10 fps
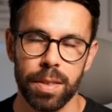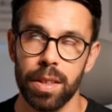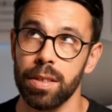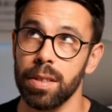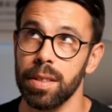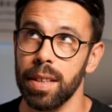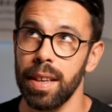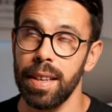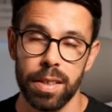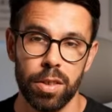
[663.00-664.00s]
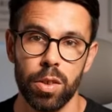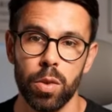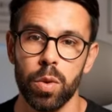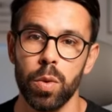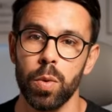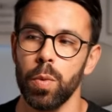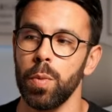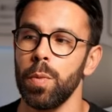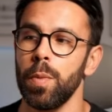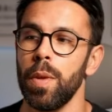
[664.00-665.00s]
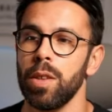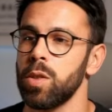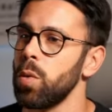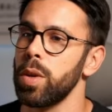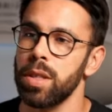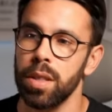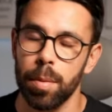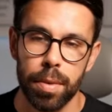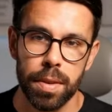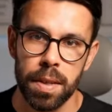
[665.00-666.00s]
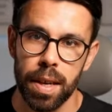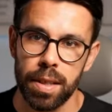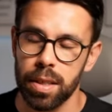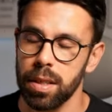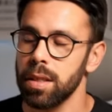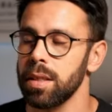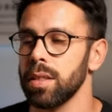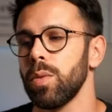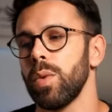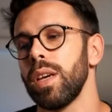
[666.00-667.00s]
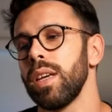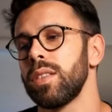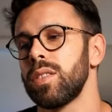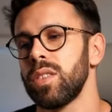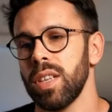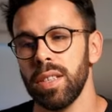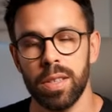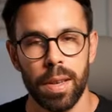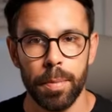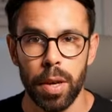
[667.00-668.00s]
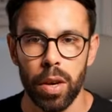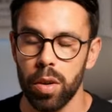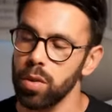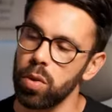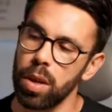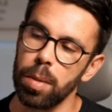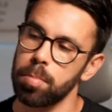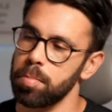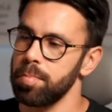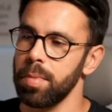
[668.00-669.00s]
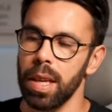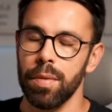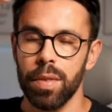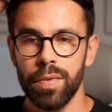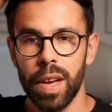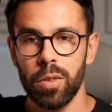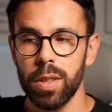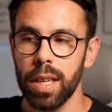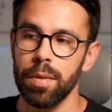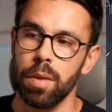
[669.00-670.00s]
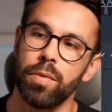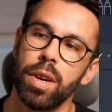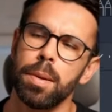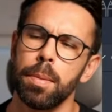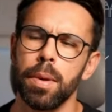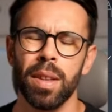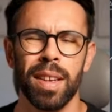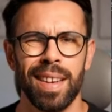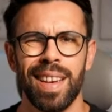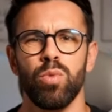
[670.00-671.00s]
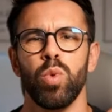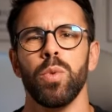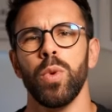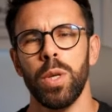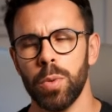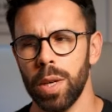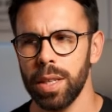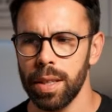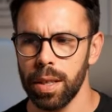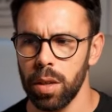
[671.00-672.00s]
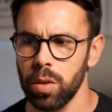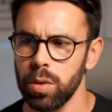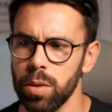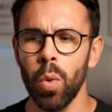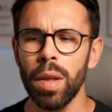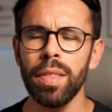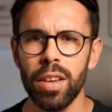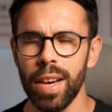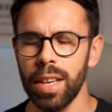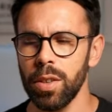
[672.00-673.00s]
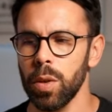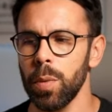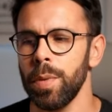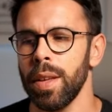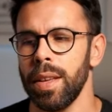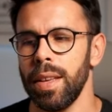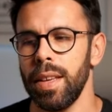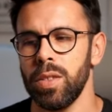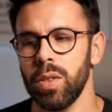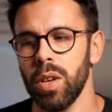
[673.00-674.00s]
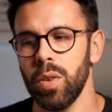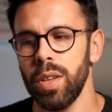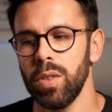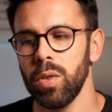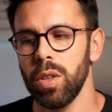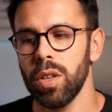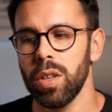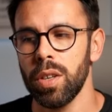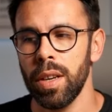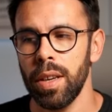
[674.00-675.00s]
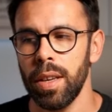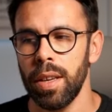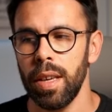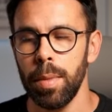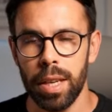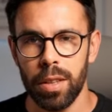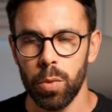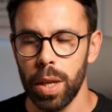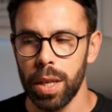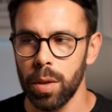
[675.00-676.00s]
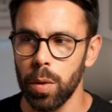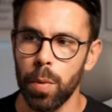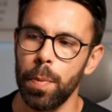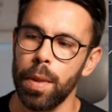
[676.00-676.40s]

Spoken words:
not easy to do, so we stop the session, we change some code to keep a given value in a given variable, and we rerun the code. One thing you can do is to go into your immediate window